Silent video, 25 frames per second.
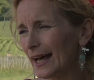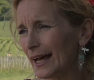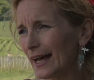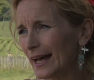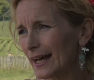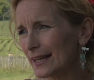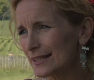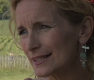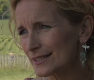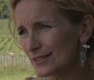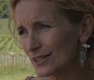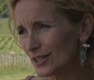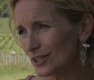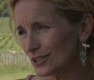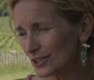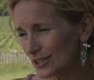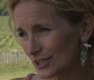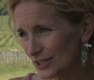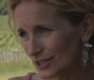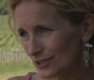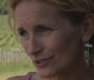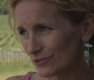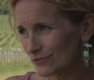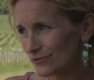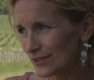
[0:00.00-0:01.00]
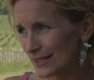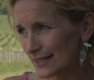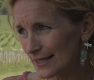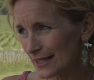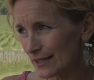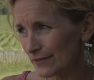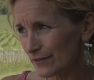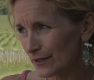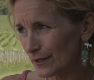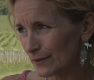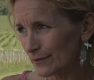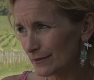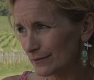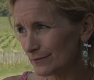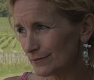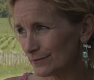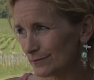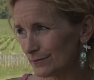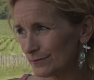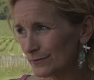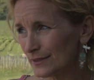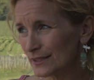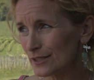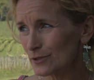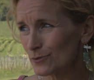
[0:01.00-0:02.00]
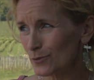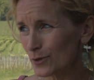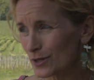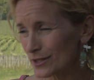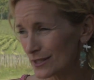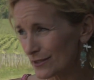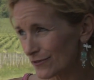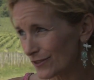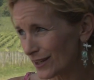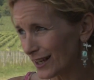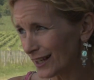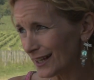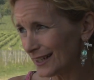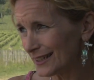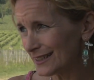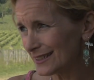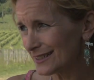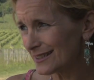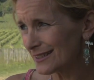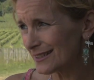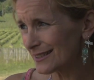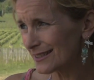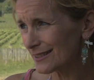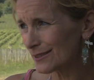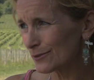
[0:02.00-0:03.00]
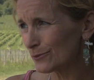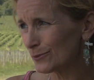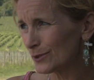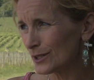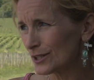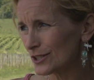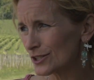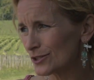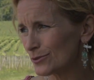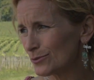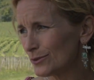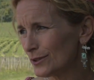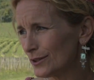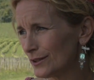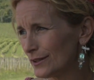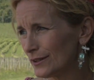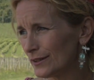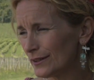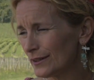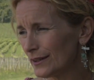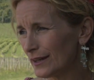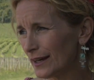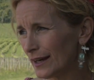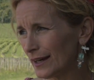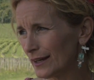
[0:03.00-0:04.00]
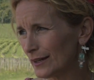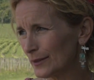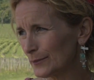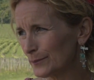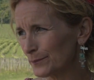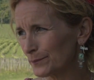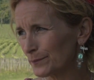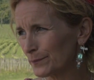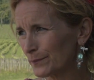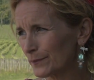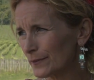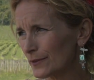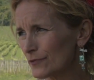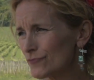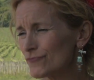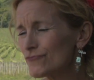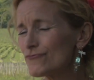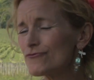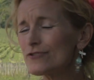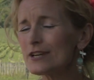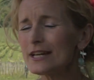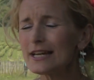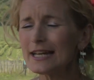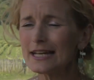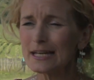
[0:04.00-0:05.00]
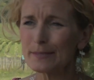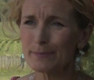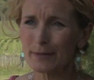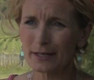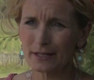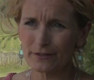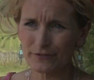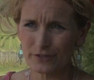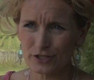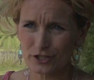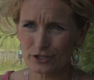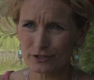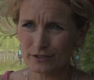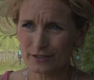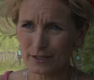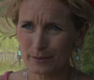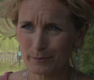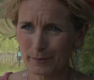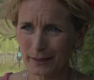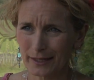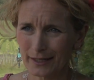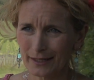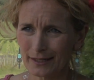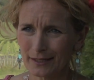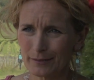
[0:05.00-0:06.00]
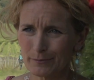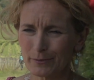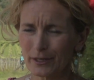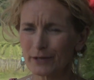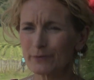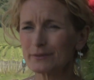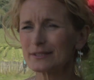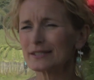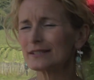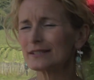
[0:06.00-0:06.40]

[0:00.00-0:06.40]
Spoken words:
I started receiving these words of guidance, which were really beneficial to me, but I was